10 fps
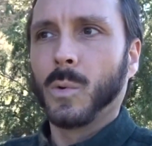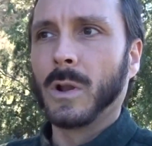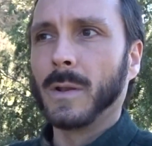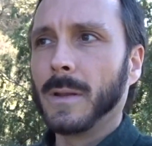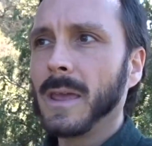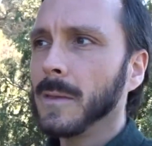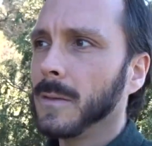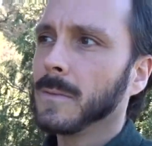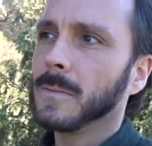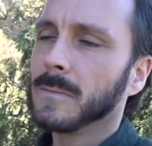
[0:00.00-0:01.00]
when
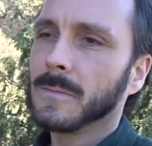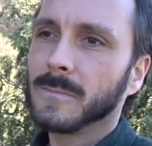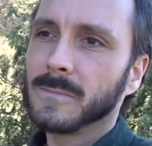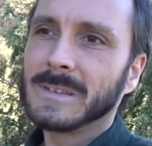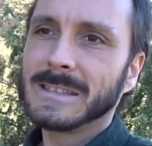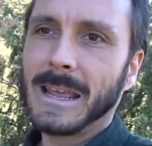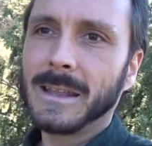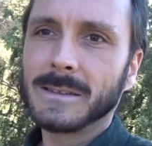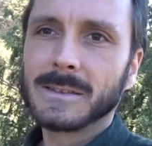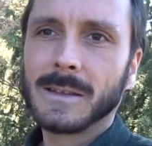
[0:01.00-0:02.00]
I
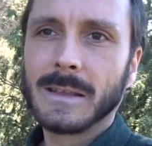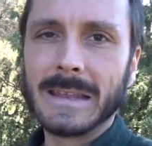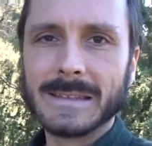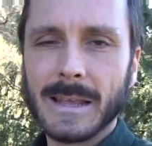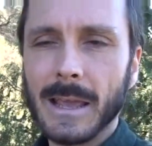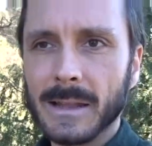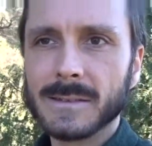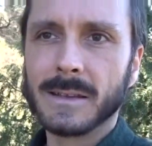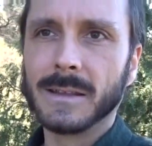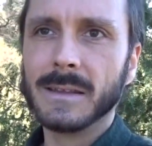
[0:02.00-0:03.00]
sense in
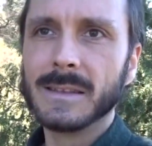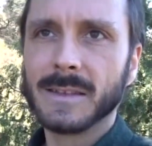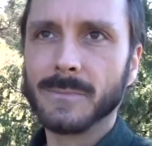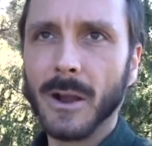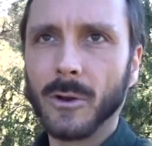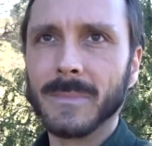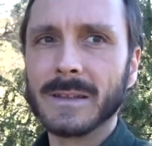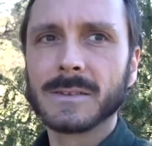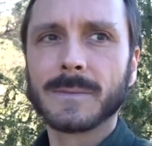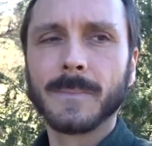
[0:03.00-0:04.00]
silence in these
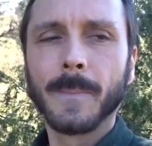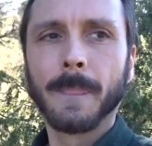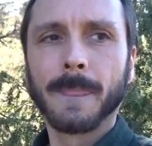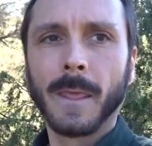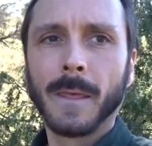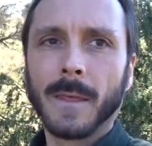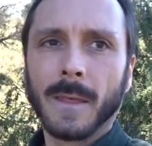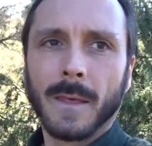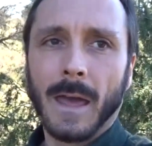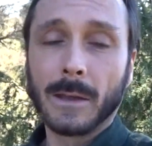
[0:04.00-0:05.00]
environments,
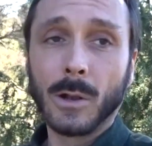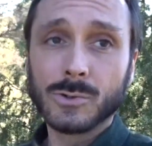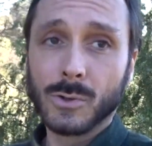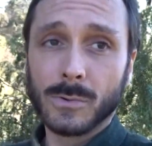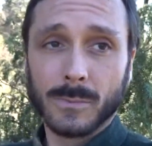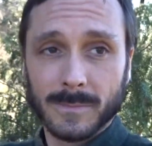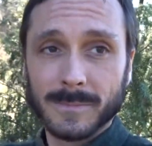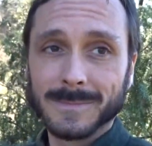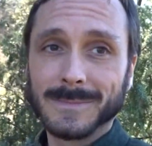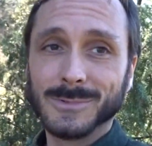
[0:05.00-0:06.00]
I can also
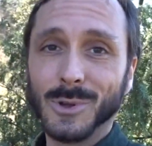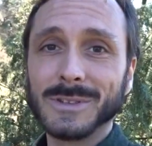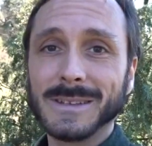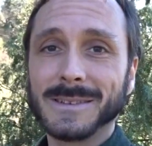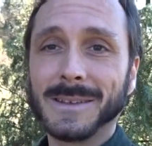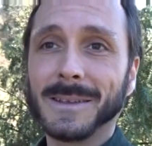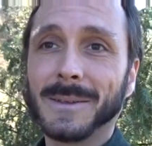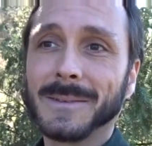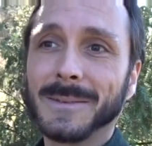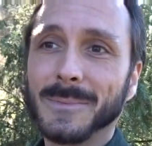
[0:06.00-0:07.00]
notice
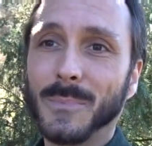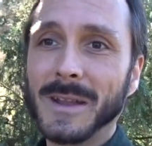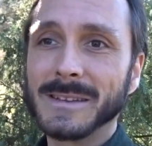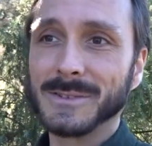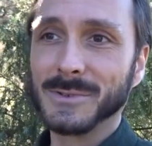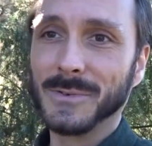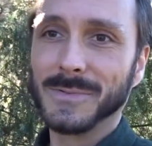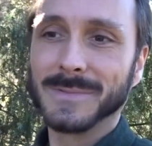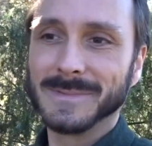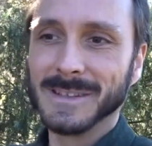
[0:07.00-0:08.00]
the presence of
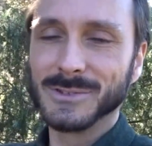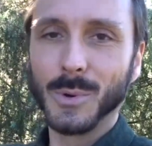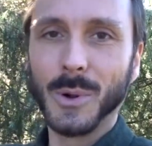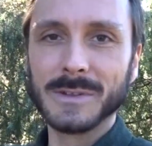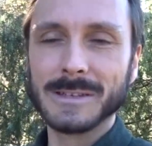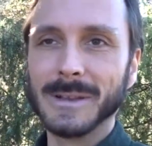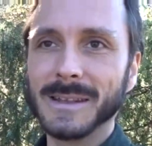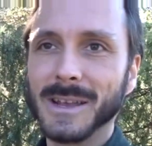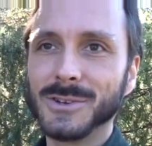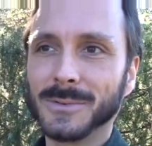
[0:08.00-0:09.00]
the so called
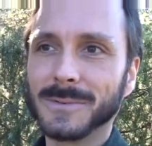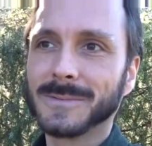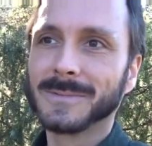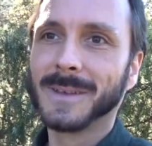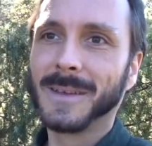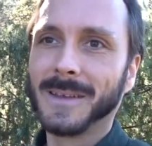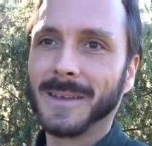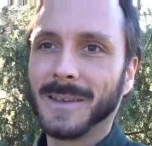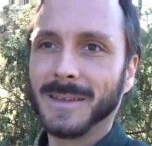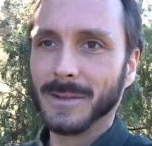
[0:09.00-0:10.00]
civilization.
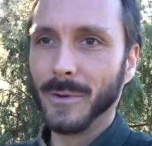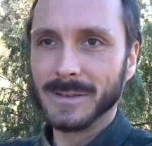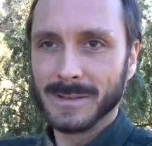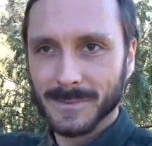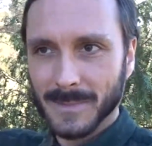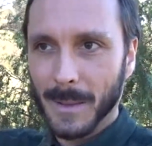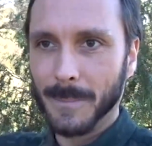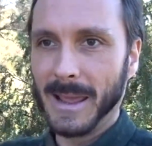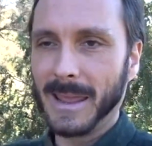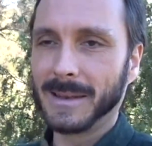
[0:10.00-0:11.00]
There is a
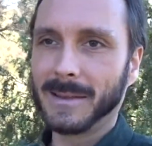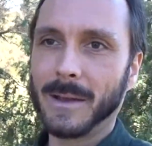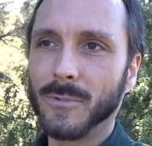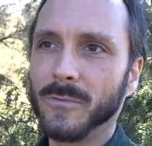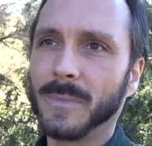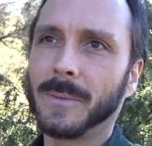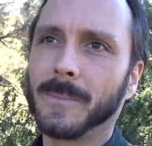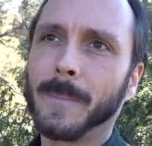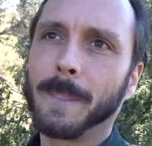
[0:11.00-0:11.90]
plane above me.